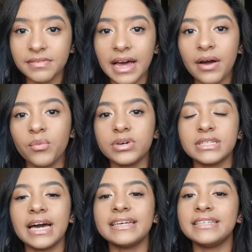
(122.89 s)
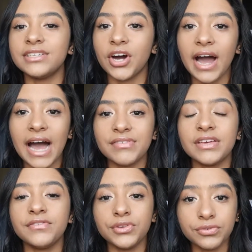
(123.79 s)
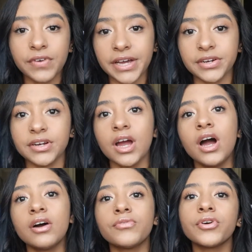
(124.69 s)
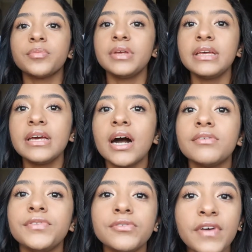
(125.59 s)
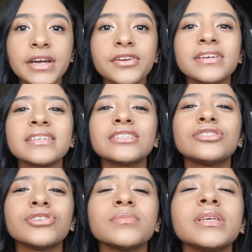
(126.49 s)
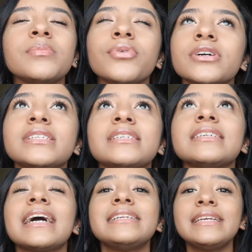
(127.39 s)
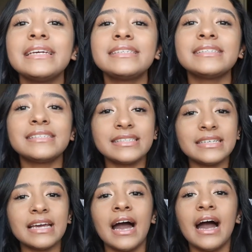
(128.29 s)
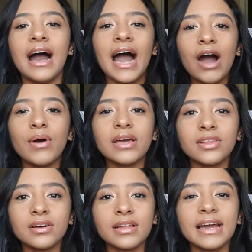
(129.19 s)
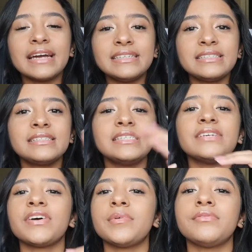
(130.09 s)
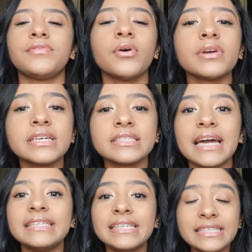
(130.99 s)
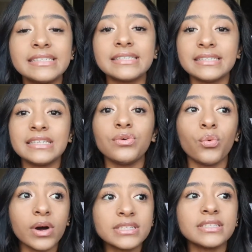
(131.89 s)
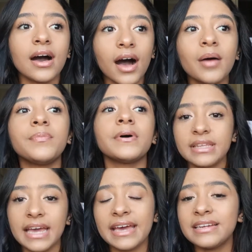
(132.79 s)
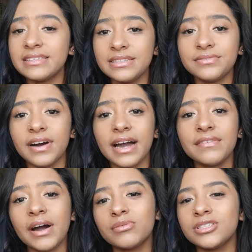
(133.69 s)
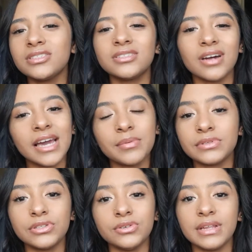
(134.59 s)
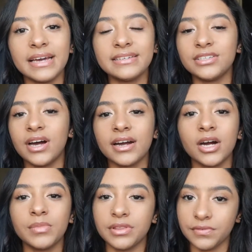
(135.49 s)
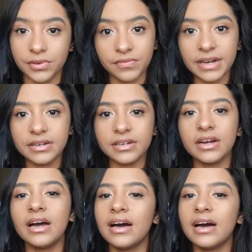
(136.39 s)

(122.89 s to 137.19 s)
that was that it did not have a viewfinder. For me, a viewfinder is extremely important. I need to see how I look like. I need to see if I'm in focus. I need to see what's up. The Canon T5, I was just not able to do that. It did not come with the viewfinder,